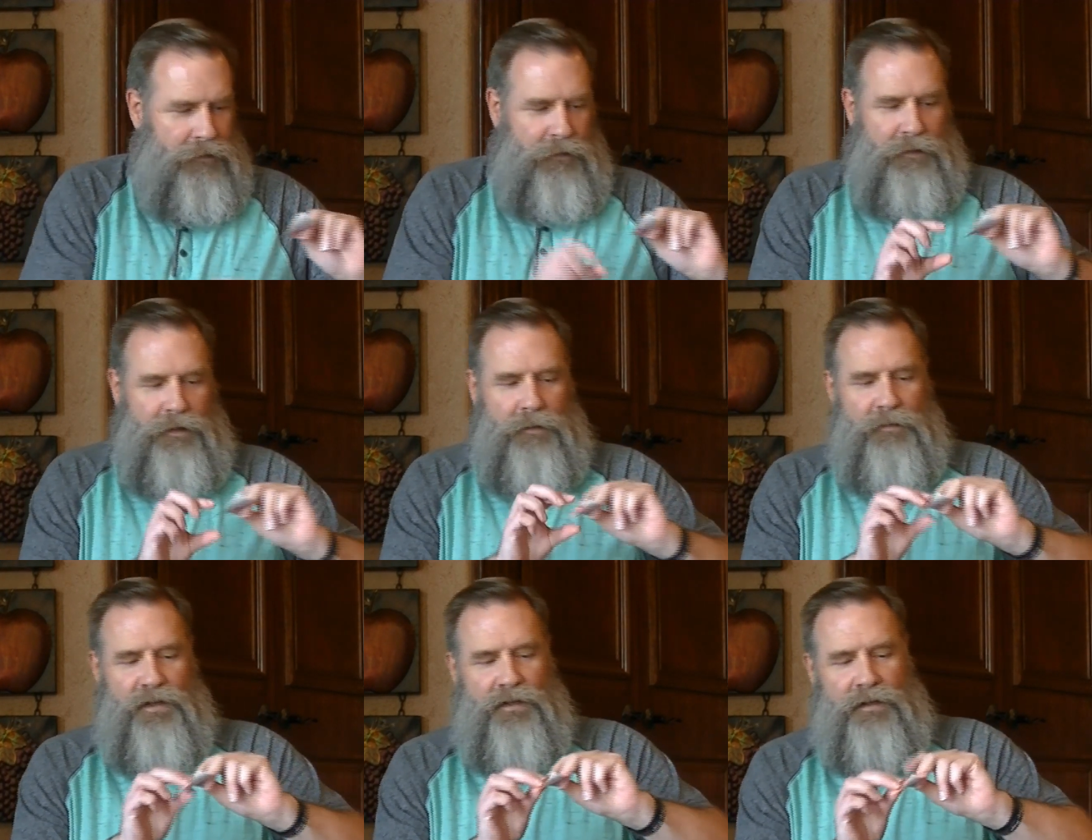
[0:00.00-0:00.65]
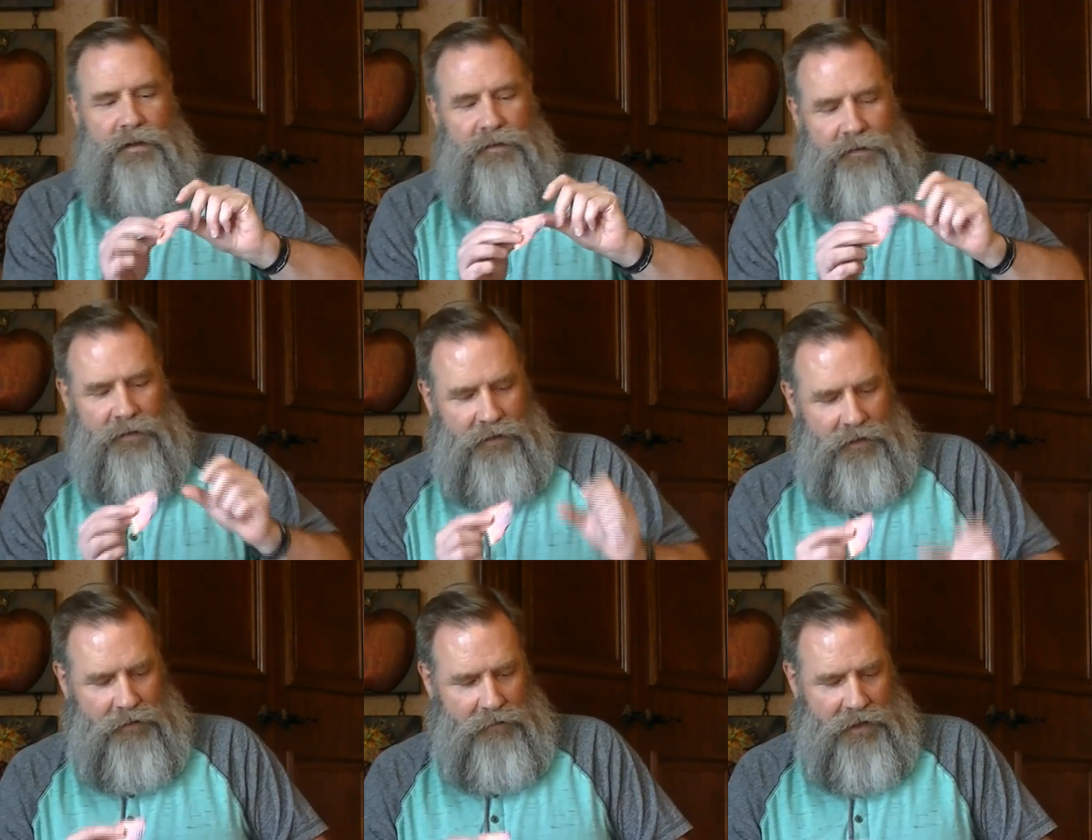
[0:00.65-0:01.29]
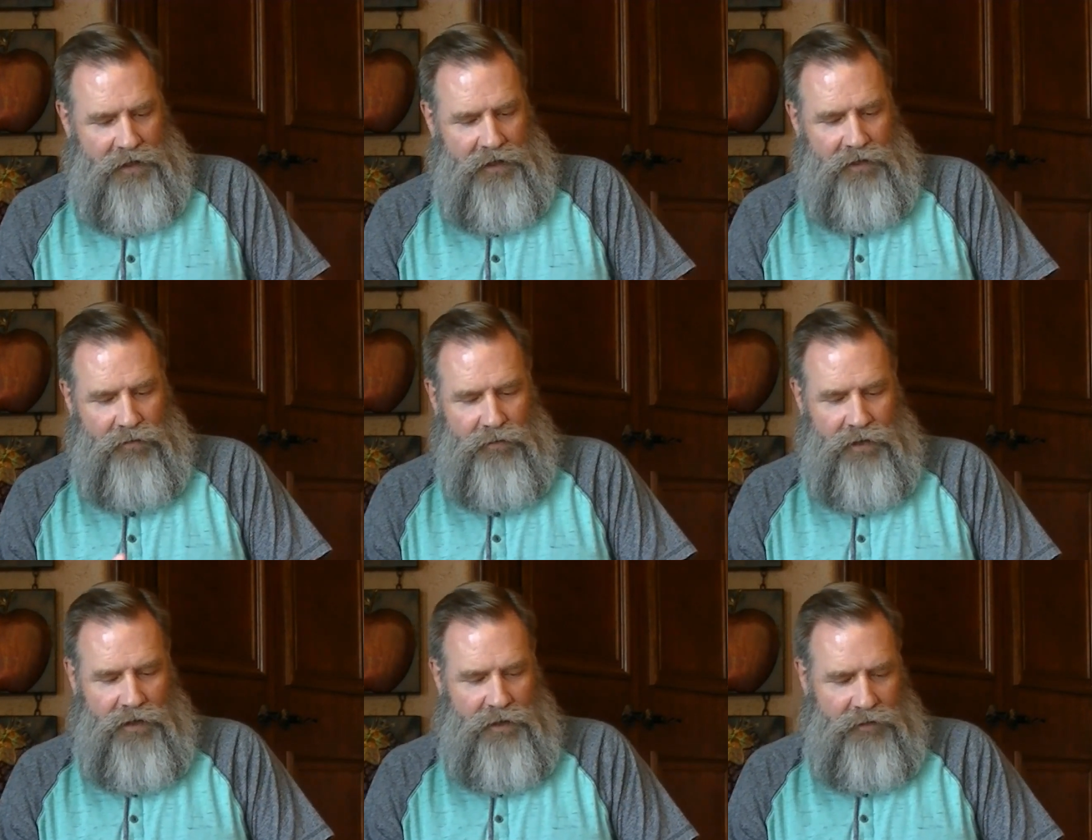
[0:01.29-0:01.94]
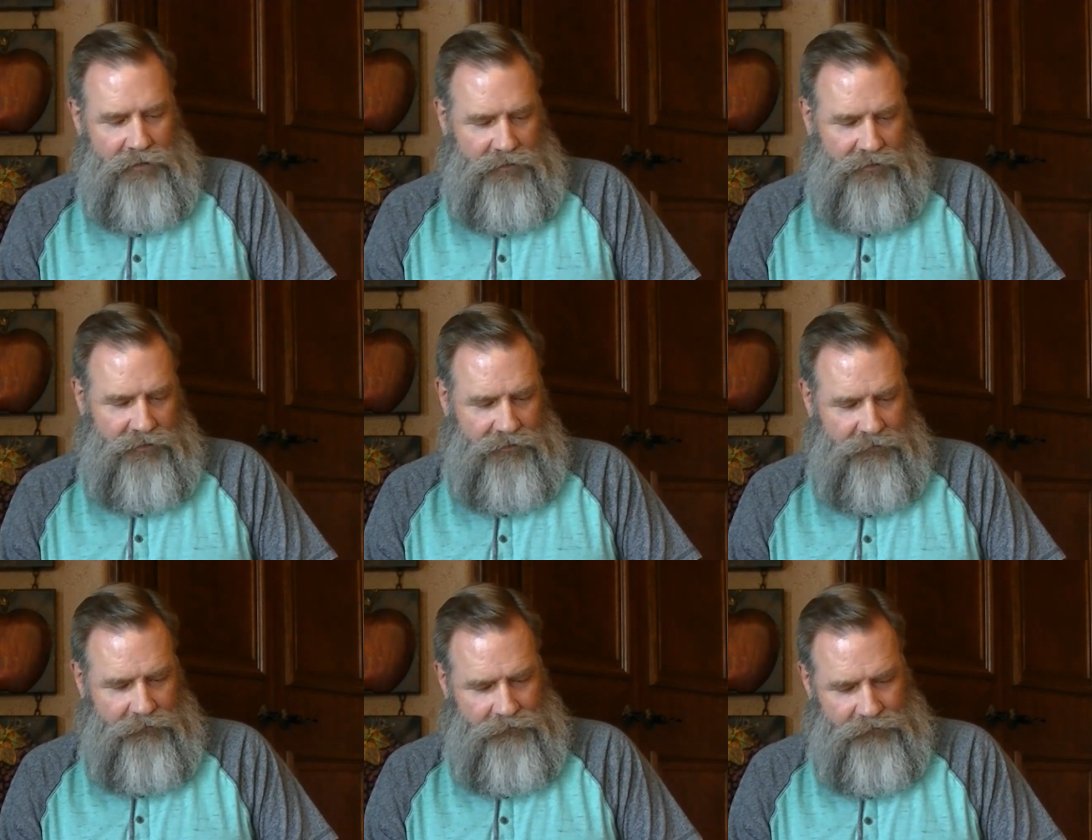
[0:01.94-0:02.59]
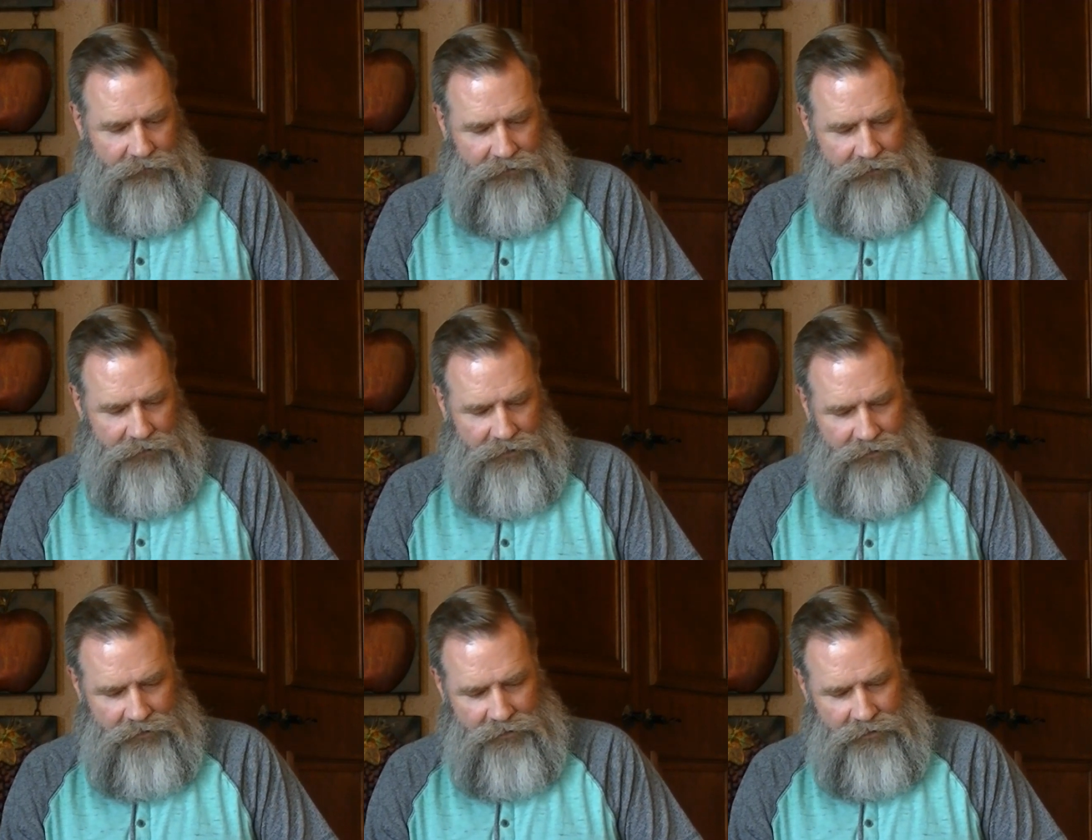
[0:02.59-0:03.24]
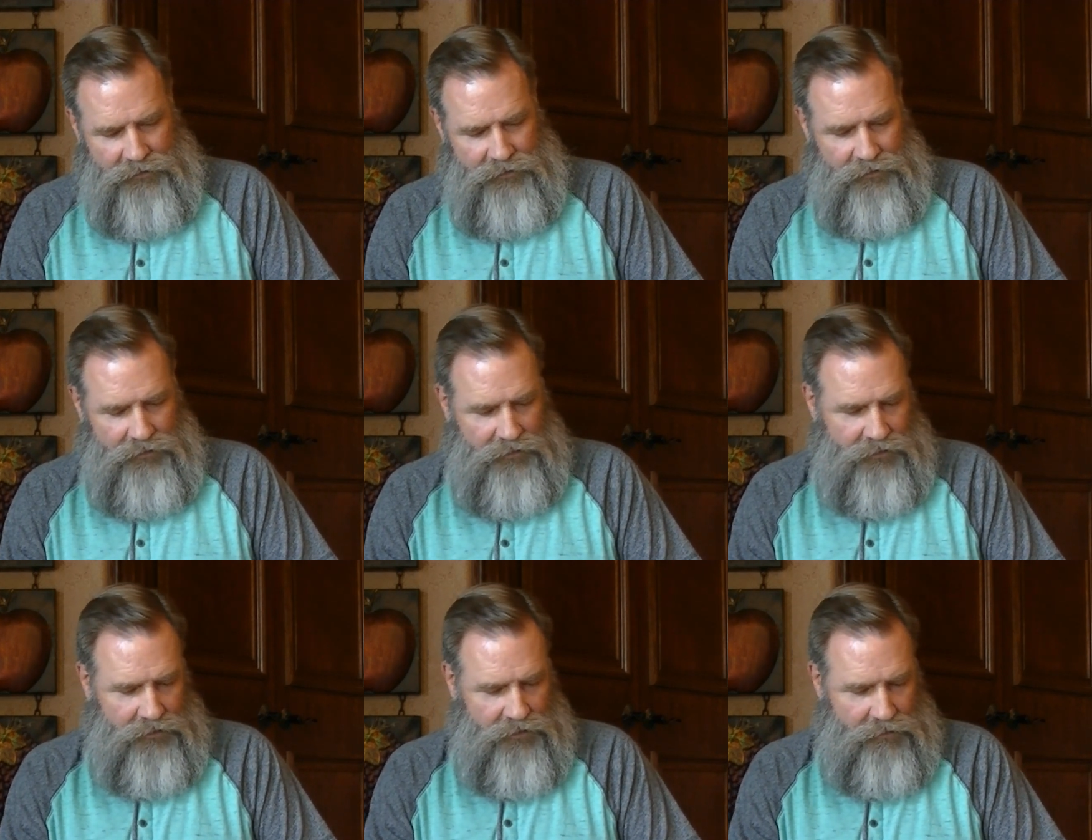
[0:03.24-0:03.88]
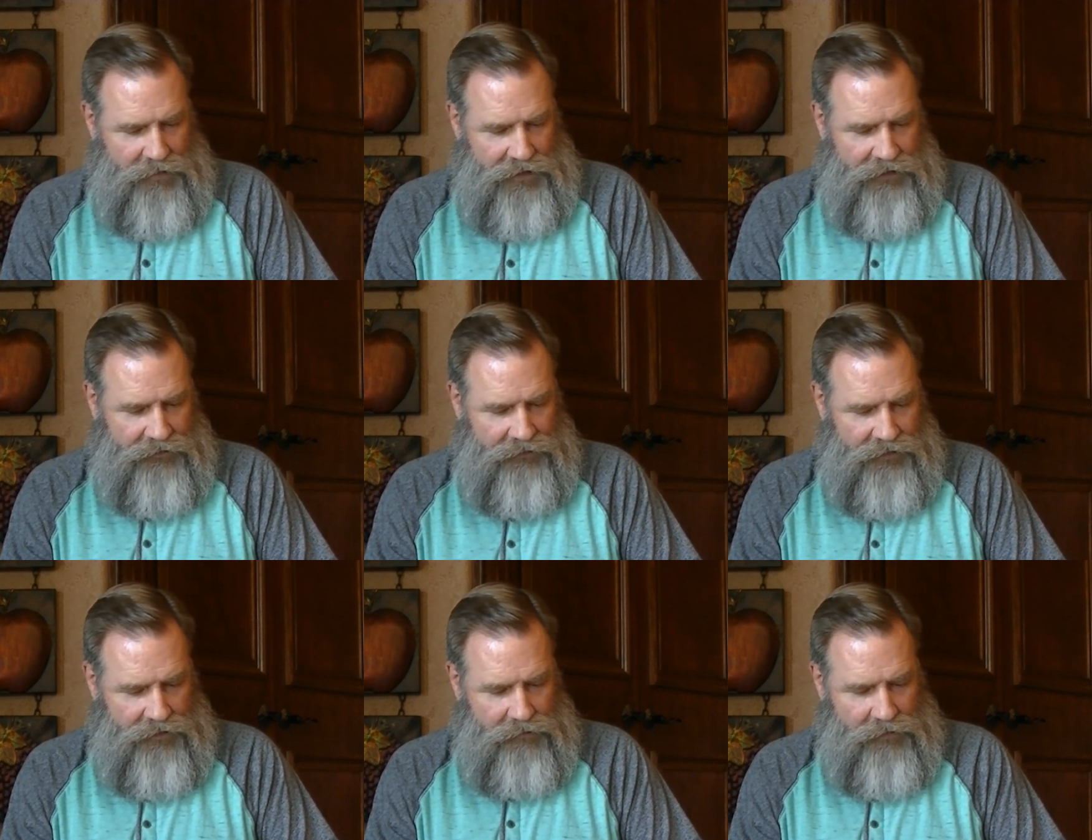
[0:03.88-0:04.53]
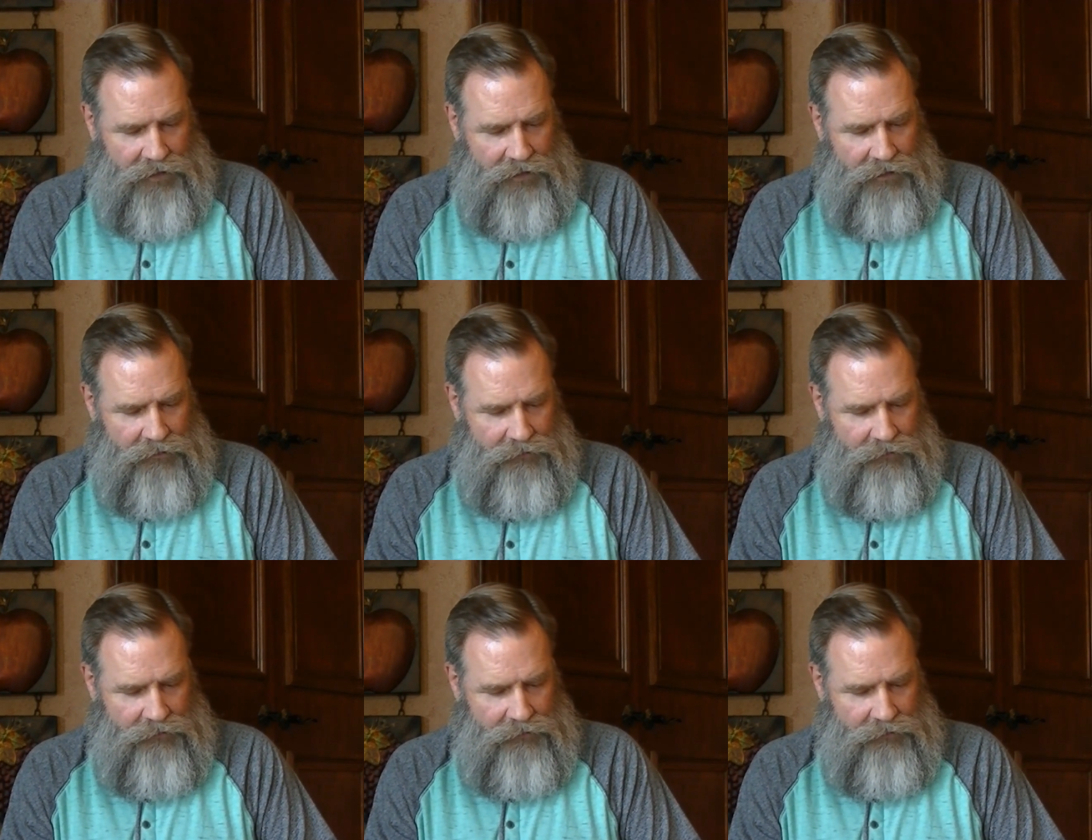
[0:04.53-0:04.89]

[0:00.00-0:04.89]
I'm just going to stick on my ingredients. Just go to the back side of the bottle.